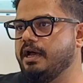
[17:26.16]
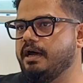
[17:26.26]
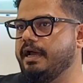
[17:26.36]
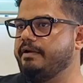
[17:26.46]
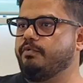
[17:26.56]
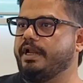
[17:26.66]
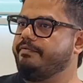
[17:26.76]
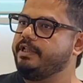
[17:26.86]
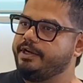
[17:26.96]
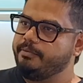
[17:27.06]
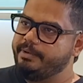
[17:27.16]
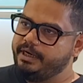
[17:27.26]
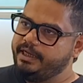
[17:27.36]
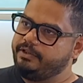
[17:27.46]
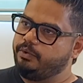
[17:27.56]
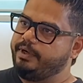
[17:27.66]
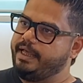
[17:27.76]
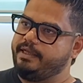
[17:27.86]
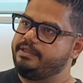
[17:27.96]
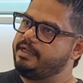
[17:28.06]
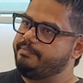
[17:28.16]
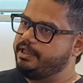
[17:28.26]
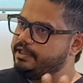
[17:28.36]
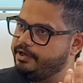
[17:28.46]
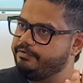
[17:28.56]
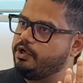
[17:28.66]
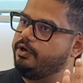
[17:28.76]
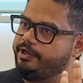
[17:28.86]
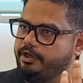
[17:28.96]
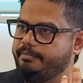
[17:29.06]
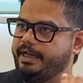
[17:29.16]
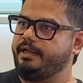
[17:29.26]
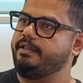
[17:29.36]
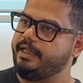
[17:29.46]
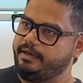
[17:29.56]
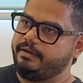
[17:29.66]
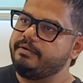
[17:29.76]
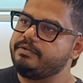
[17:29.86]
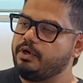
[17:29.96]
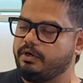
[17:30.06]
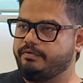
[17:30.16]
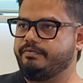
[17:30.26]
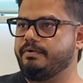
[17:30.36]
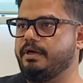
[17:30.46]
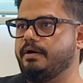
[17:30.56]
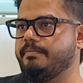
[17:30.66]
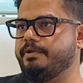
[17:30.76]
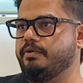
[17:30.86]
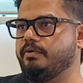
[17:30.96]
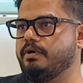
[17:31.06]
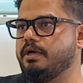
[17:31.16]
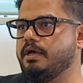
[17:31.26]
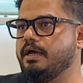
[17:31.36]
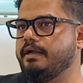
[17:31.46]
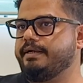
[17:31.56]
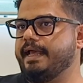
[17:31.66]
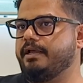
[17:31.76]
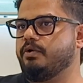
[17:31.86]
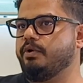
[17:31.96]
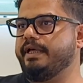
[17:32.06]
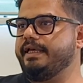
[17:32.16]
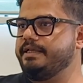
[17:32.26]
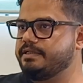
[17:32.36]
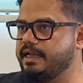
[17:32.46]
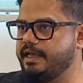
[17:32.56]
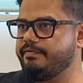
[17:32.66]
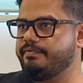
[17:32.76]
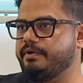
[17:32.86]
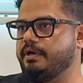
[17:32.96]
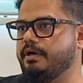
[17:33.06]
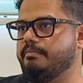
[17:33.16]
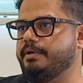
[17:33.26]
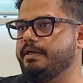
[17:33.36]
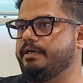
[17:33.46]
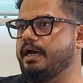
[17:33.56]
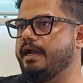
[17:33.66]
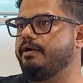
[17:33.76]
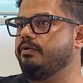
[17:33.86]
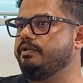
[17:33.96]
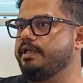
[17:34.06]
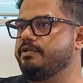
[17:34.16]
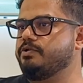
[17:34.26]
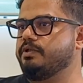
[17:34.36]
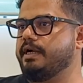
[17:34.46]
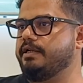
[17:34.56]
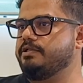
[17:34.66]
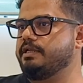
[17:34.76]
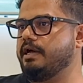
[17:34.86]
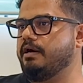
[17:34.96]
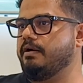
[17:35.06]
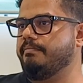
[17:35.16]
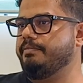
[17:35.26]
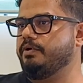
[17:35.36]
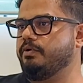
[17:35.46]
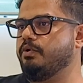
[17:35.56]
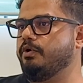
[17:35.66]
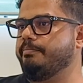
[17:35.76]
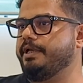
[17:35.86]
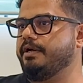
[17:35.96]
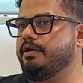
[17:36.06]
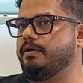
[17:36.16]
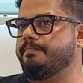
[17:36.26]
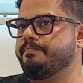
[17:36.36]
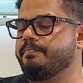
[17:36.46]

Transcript: And whatever that you're building through tech is something that you've thought in your brain and then sort of, tech could ease life, but I don't think so that is, going to be a